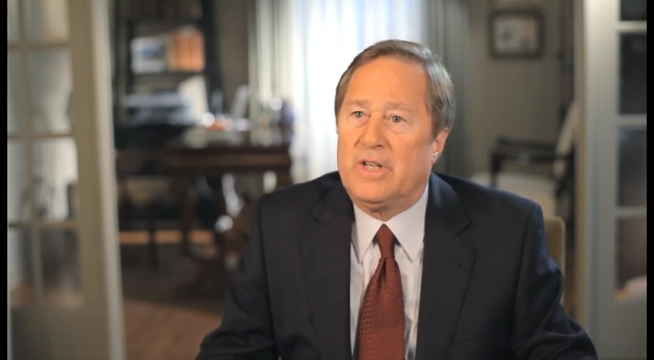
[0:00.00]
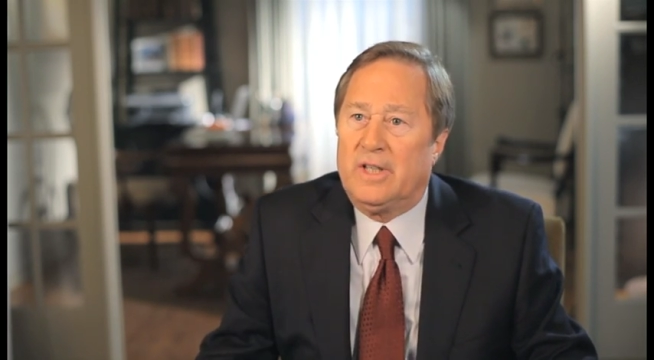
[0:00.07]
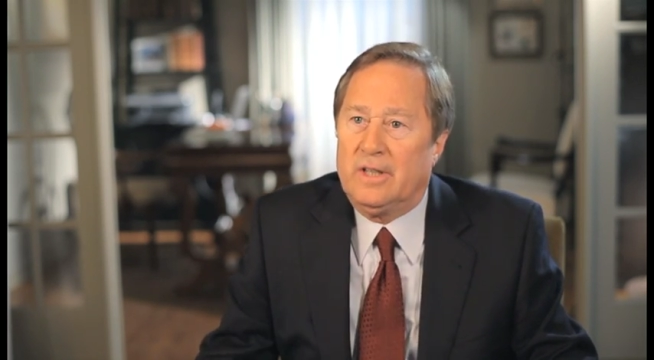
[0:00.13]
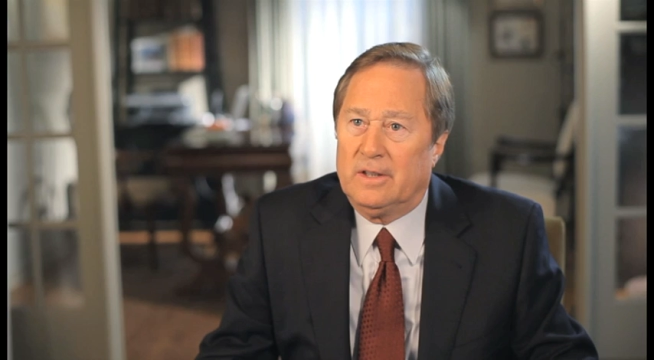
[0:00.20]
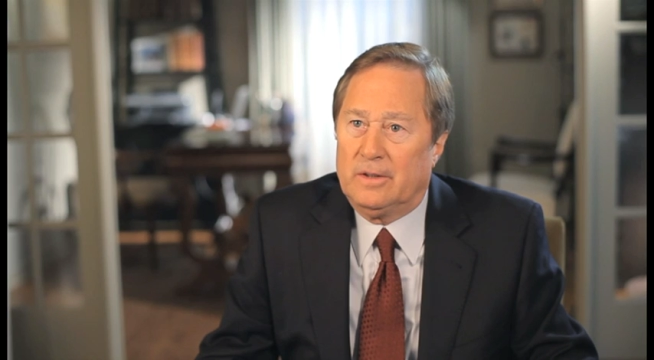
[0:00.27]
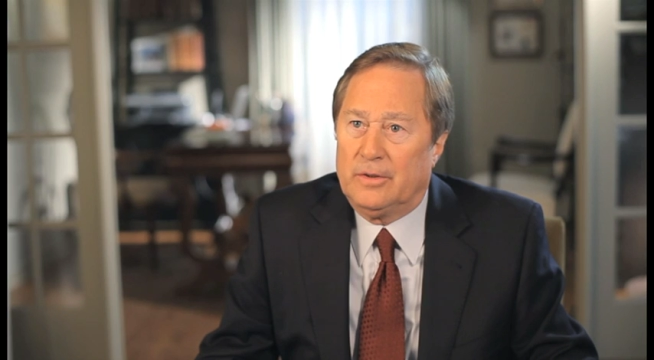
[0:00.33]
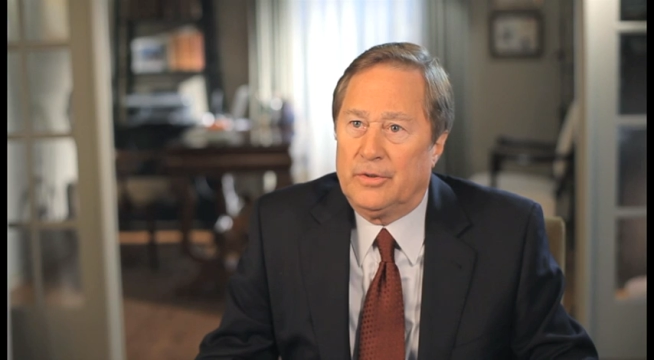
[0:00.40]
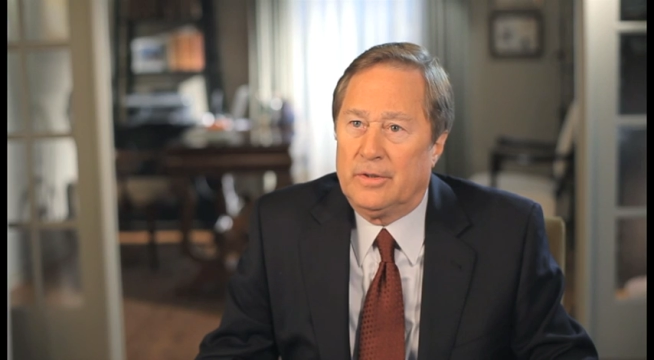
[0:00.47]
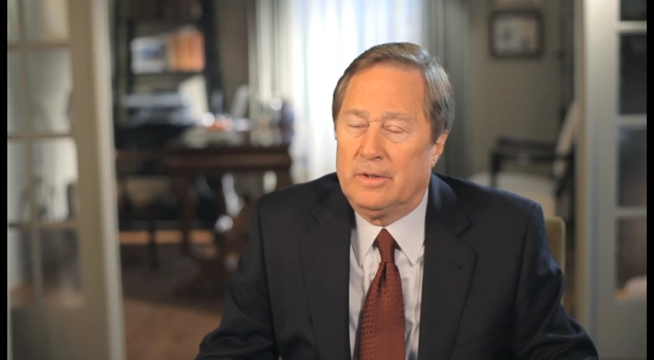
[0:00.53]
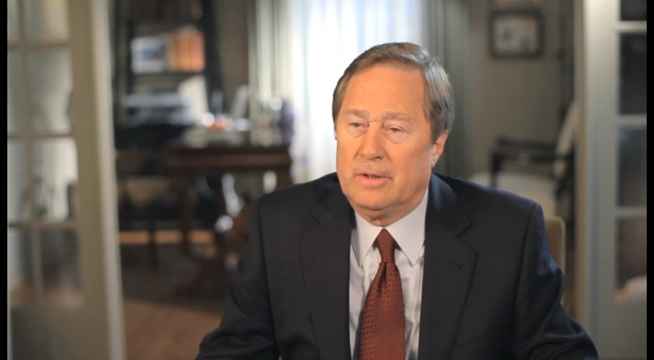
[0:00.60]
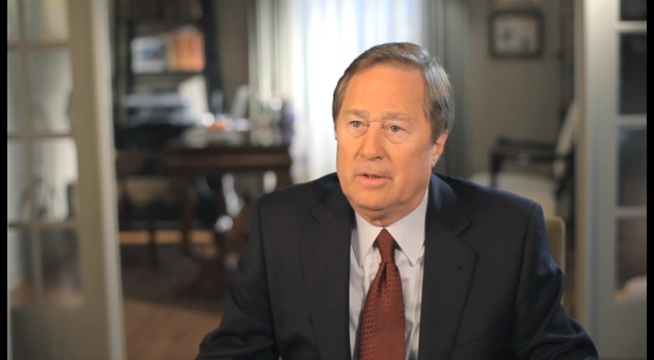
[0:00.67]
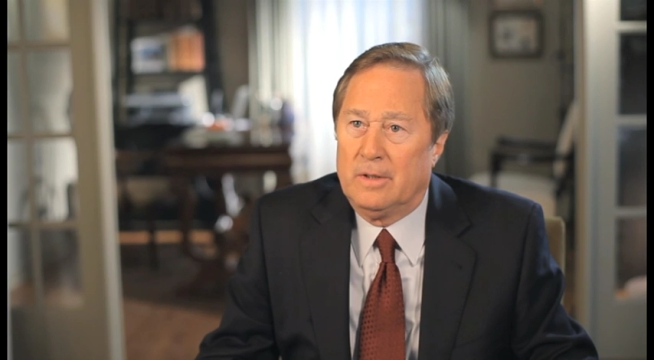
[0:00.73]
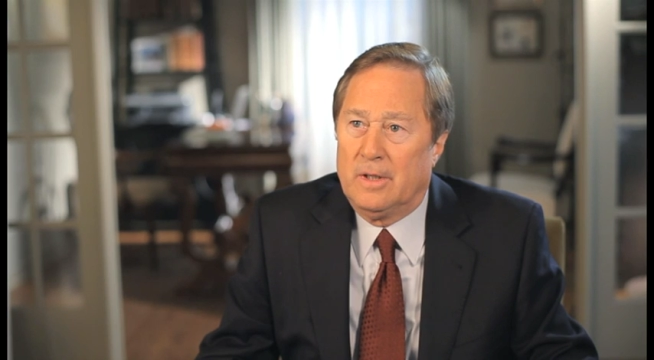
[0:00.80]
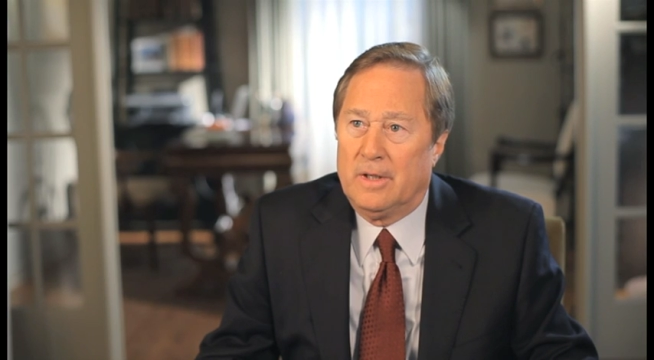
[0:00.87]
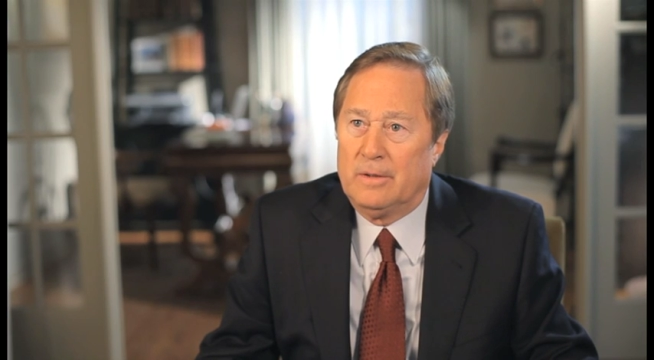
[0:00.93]
killed
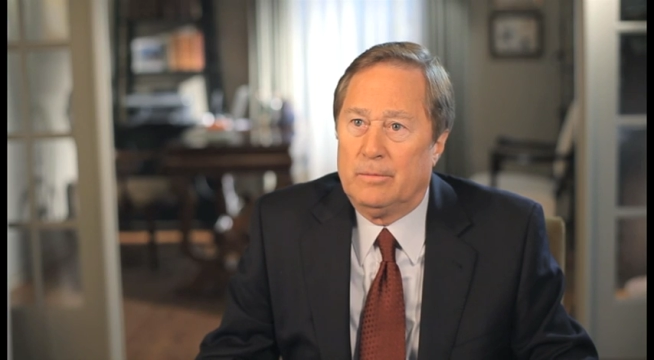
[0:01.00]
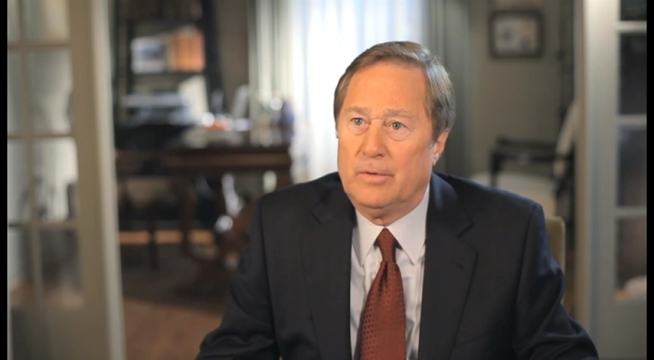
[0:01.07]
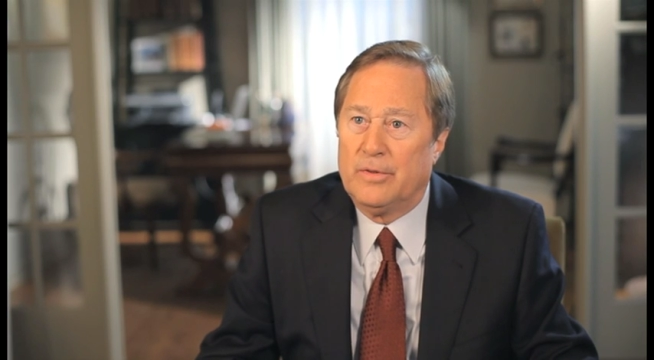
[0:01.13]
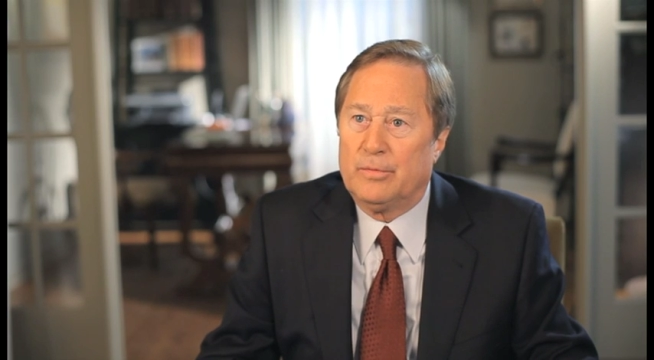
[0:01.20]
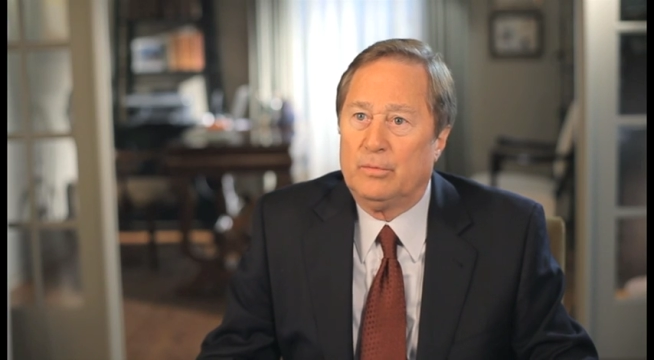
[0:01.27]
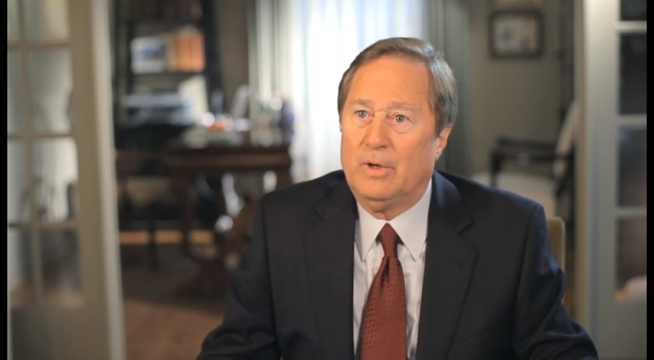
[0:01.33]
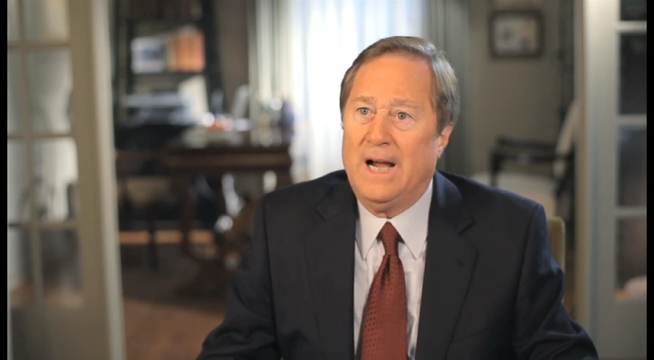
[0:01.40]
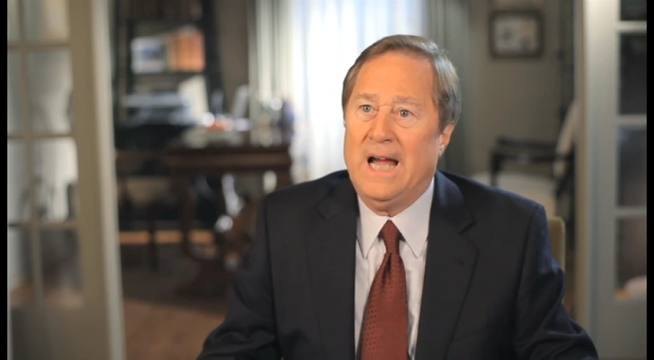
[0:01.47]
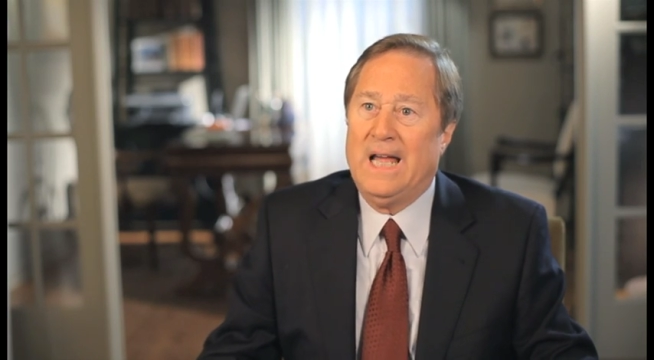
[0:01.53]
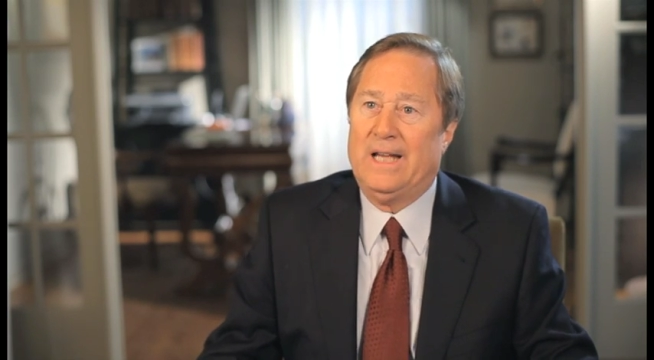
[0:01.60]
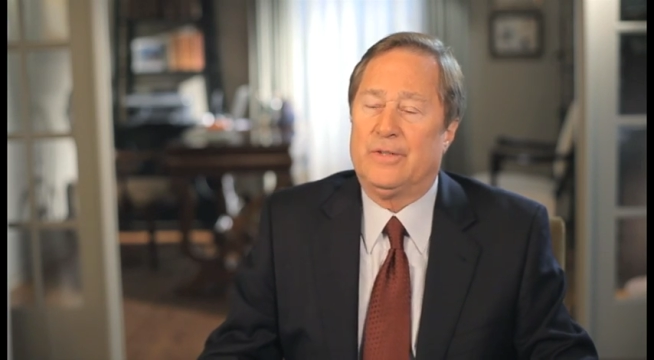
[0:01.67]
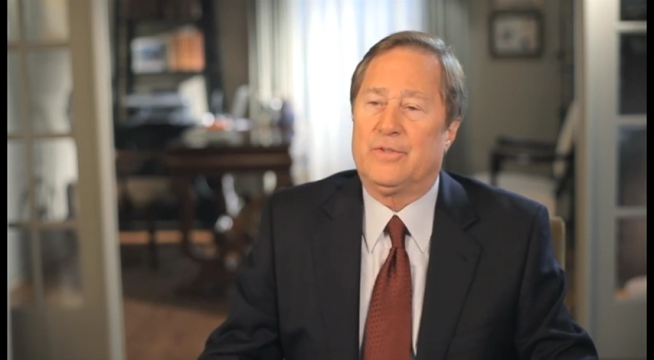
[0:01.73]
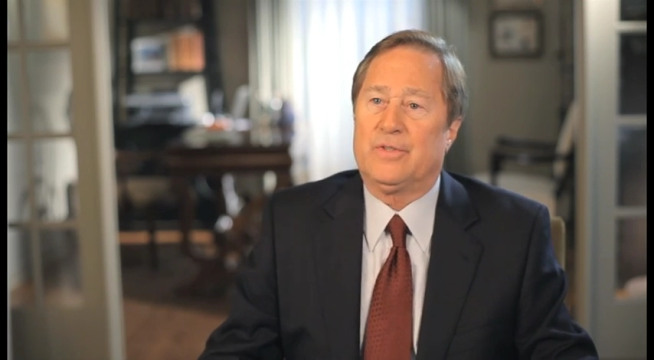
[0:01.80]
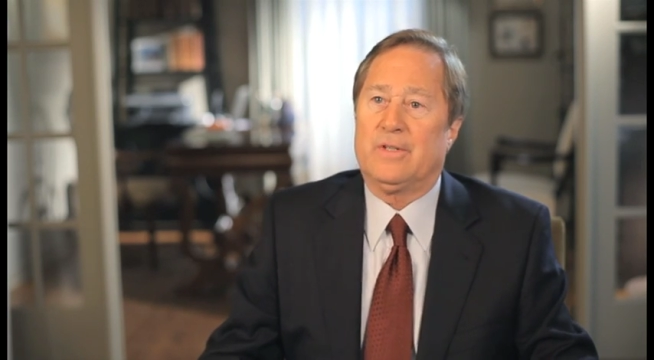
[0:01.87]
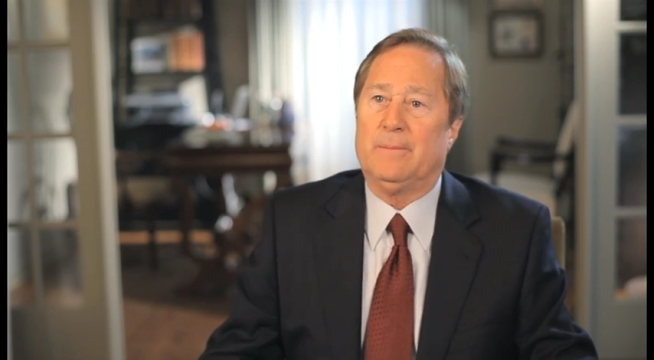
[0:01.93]
with
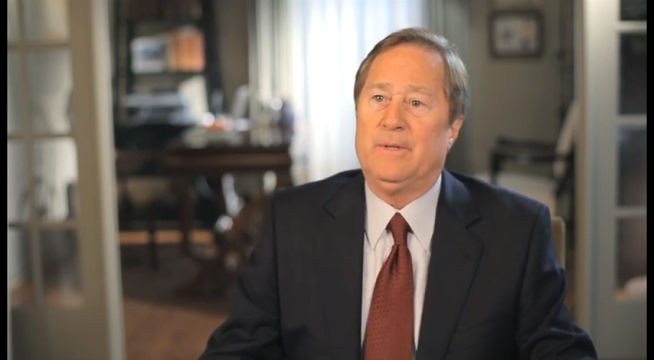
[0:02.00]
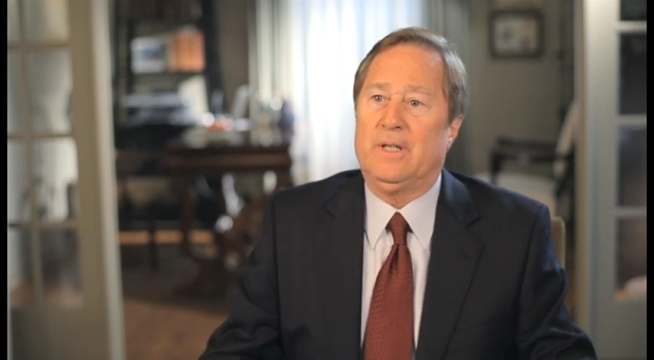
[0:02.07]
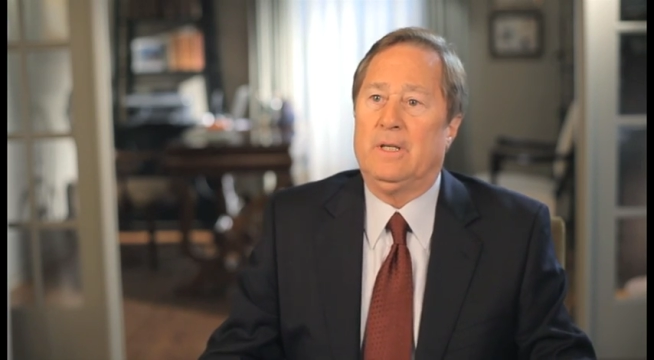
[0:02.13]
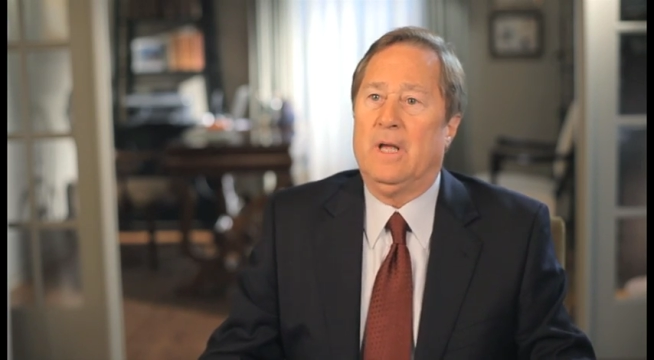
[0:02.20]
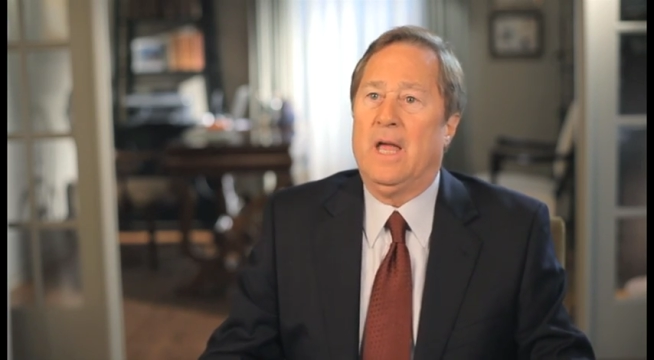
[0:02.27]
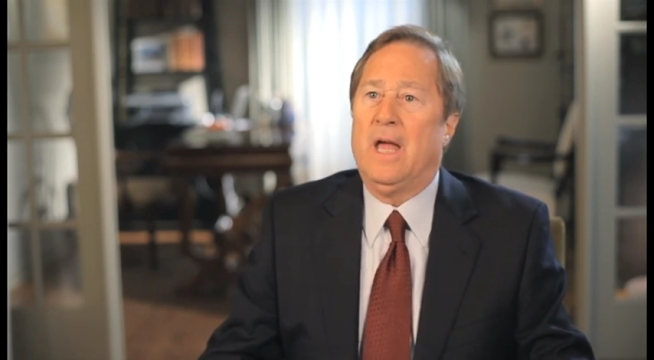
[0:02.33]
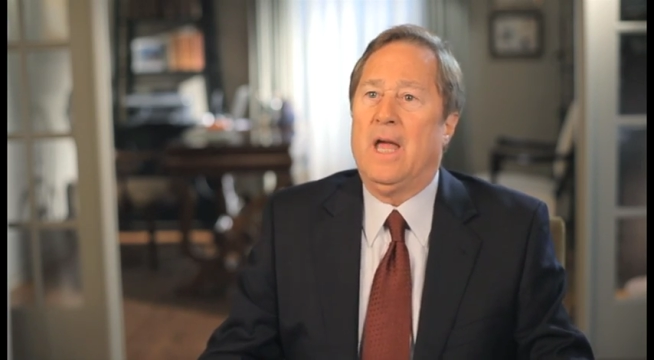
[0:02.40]
riots. I mean,